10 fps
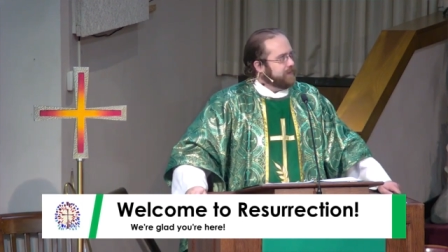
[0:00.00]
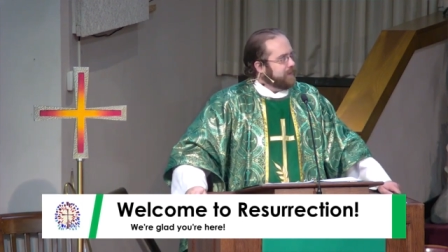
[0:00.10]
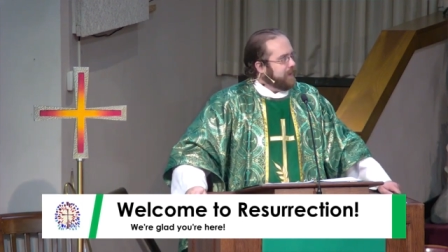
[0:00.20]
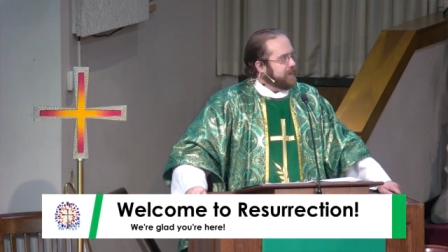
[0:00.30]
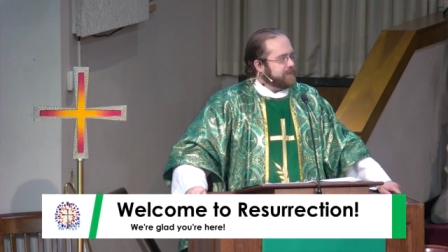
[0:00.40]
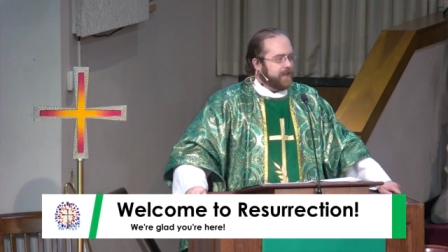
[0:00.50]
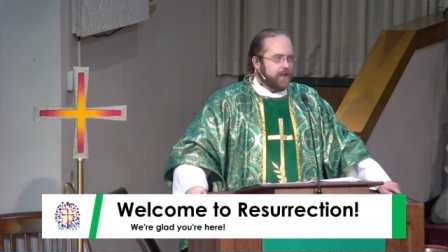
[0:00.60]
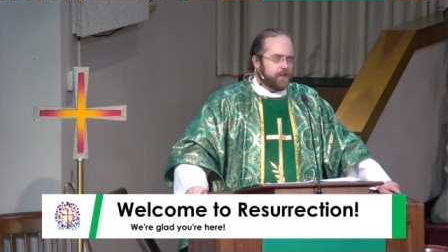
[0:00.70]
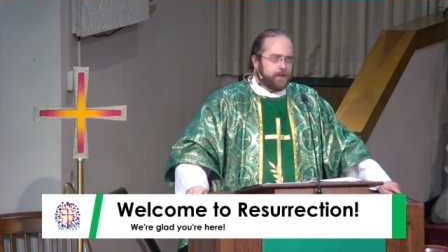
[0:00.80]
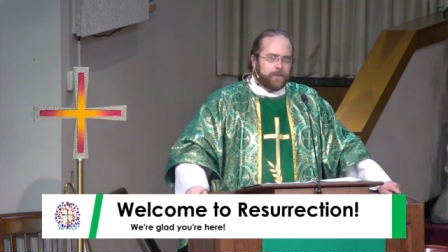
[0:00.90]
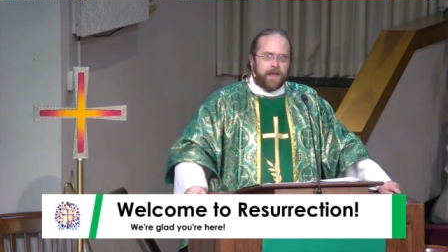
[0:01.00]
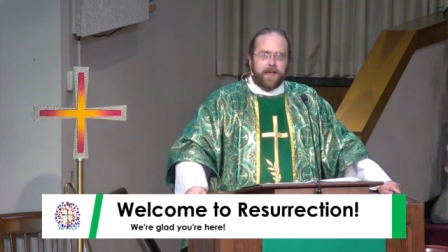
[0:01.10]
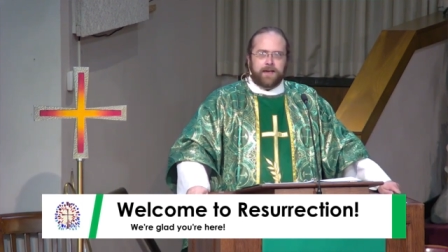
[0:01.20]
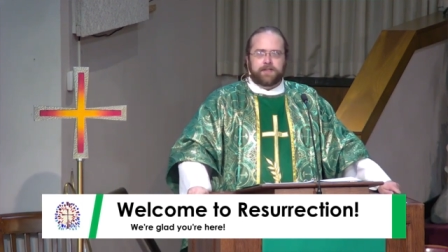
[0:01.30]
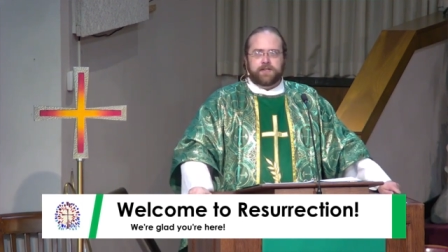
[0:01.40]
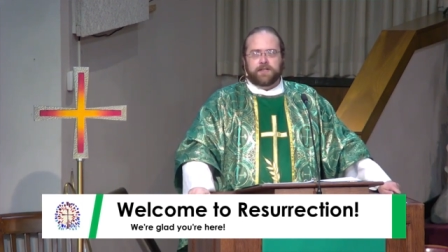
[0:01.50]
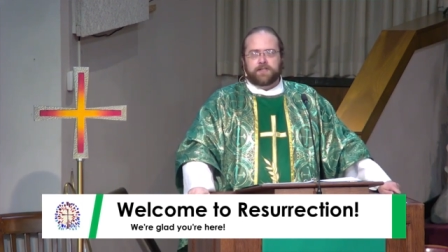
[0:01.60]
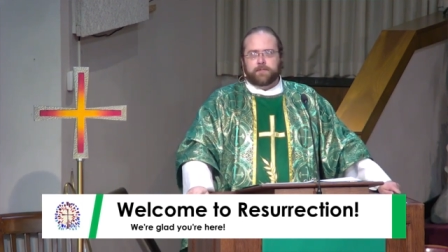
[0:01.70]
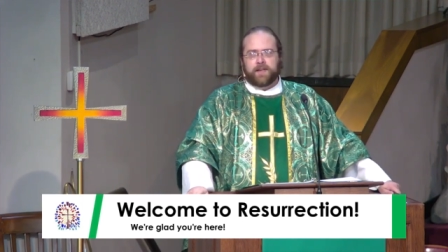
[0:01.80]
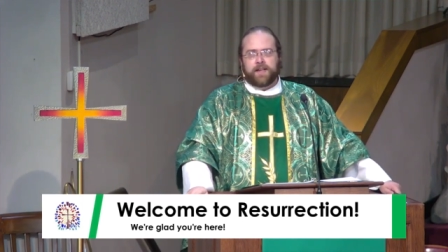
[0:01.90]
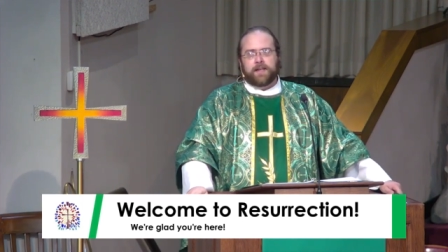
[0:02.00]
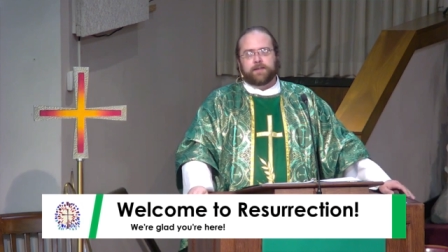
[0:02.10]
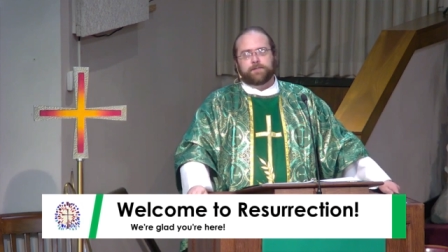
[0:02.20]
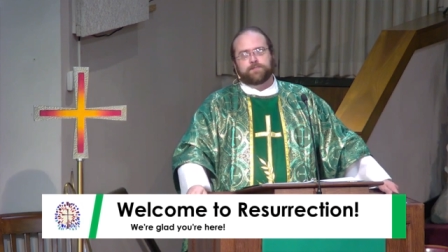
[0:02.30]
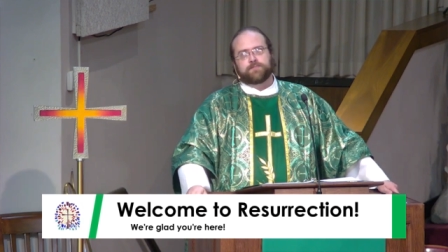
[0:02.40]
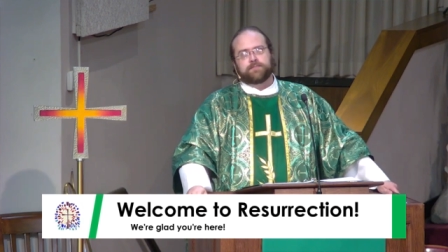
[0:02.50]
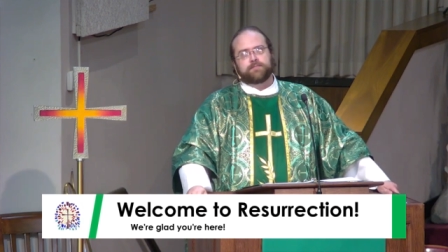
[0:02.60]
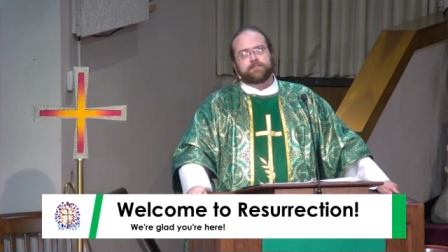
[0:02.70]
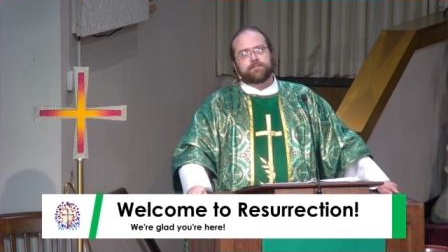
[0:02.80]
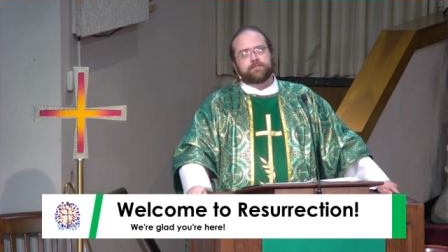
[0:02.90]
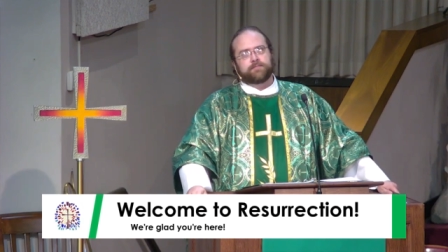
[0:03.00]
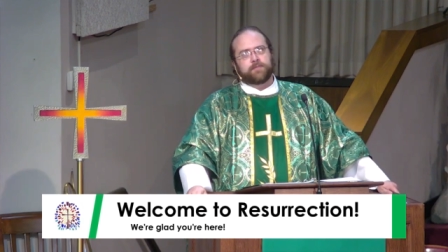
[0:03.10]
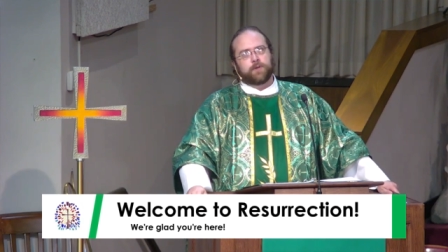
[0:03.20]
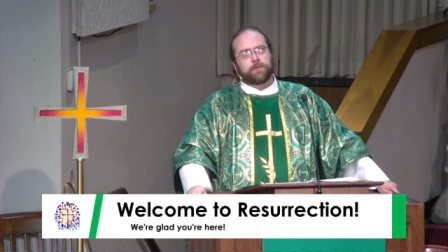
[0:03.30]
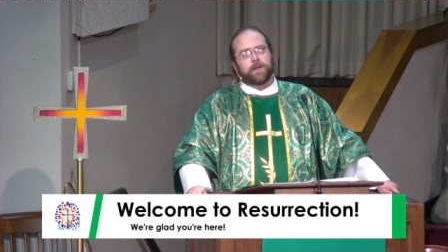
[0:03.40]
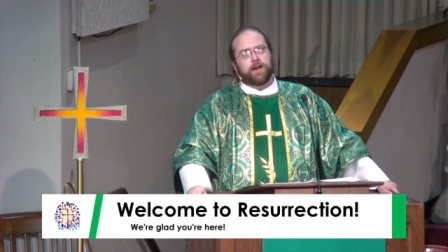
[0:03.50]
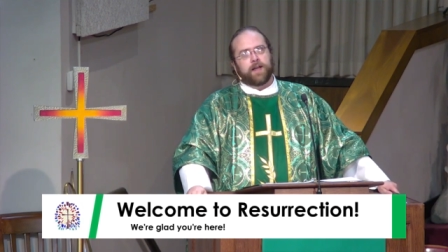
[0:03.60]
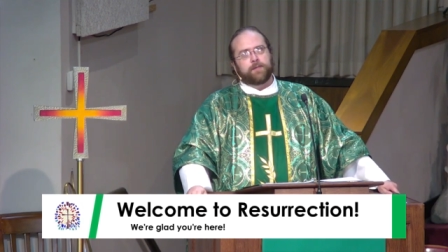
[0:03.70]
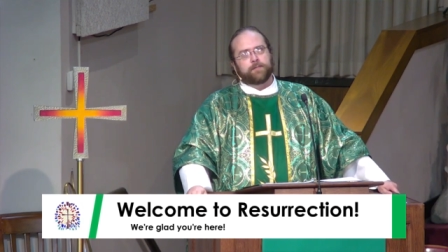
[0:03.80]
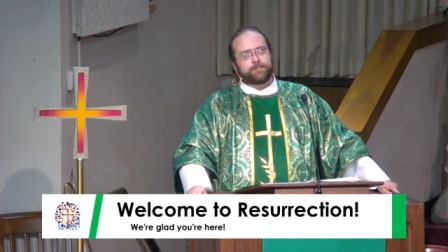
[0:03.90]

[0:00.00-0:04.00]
I said, "You can't judge me." Oh, God.